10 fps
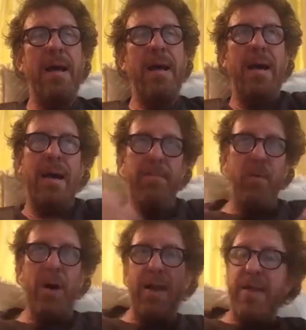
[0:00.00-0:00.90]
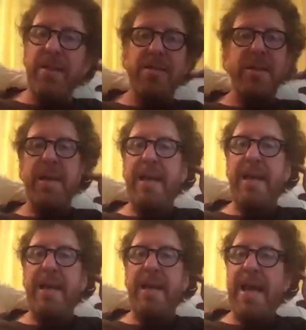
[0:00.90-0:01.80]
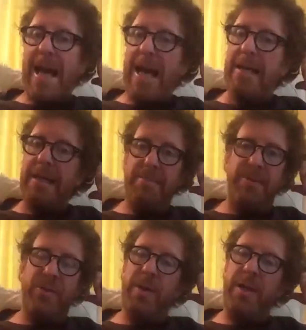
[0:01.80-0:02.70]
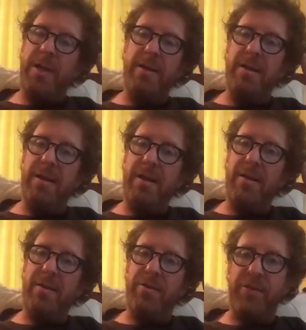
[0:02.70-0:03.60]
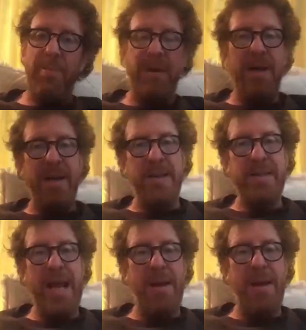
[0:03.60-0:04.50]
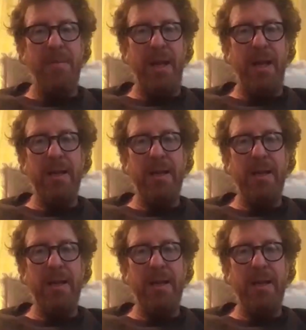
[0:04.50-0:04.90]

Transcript: Well, I think there's a lag between something like this happening